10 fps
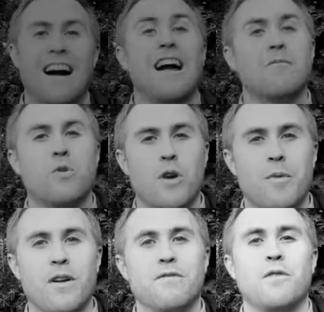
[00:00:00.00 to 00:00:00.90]
Hi, I'm Corey
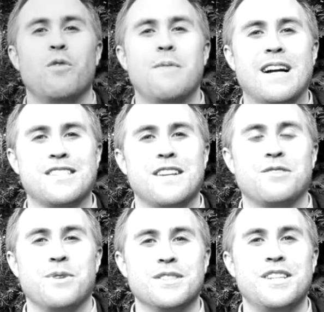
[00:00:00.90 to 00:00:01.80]
Martin from RE/MAX
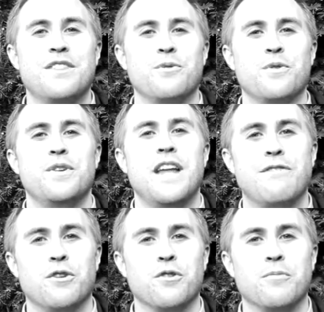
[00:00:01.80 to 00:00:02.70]
Select Realty and the Ruth and
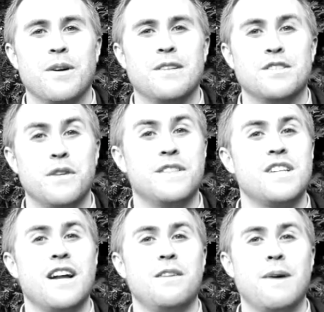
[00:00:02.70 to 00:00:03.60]
David Group. So you've
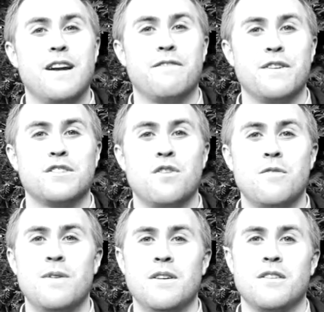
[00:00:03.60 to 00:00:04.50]
decided to buy your first
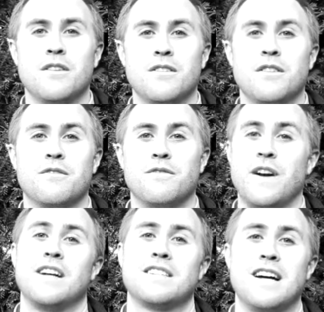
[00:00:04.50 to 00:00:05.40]
home?
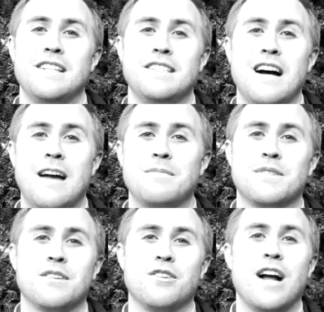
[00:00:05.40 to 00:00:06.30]
Very exciting
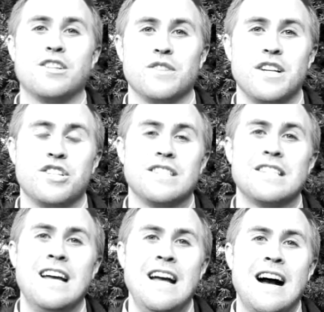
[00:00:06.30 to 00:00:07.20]
times.
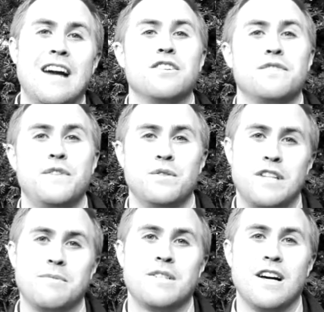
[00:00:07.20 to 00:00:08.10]
Congratulations. Here's a few
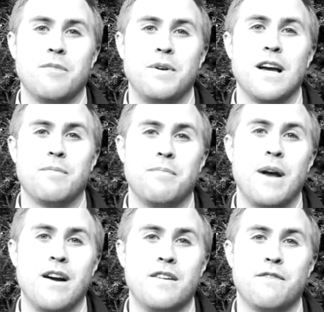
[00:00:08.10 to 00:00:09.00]
tips to help you get
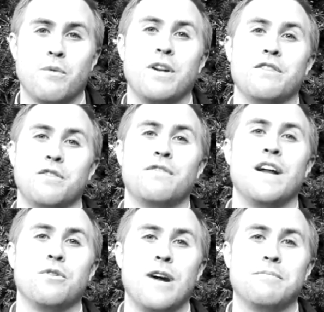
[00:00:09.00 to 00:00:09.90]
prepared for when you do
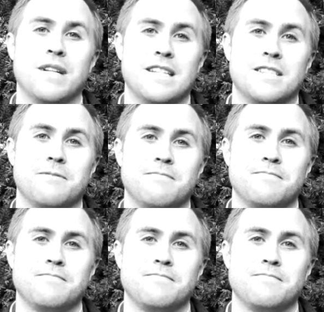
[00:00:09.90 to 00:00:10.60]
find the right place.